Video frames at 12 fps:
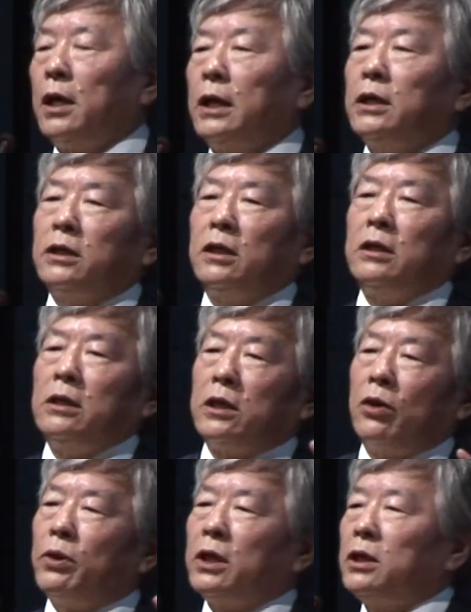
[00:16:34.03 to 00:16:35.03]
And
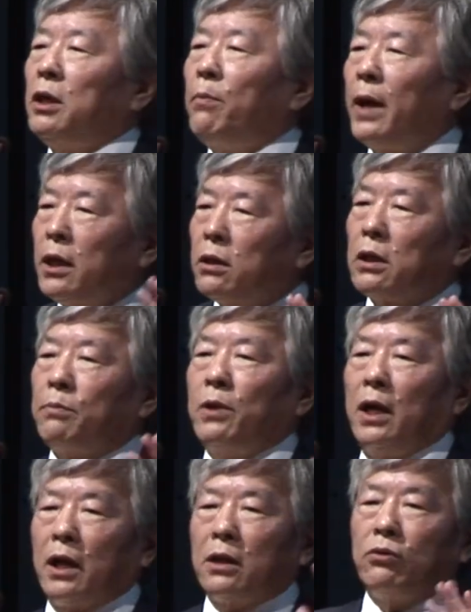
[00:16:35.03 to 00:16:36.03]
there was a debate,
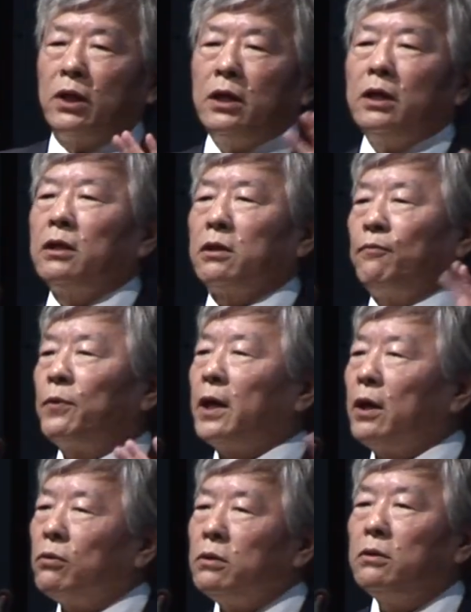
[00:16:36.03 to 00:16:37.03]
apparently, in the
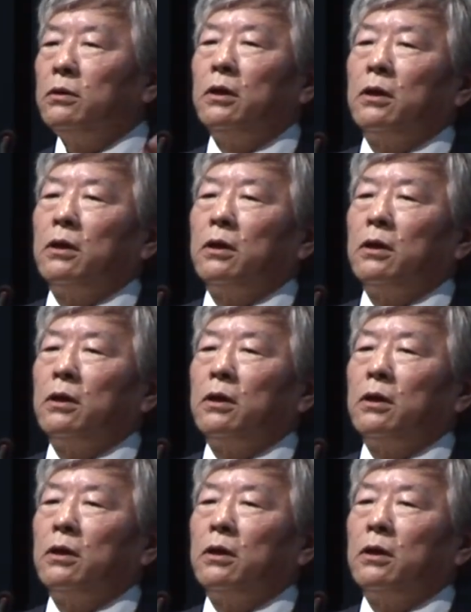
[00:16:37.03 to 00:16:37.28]
field,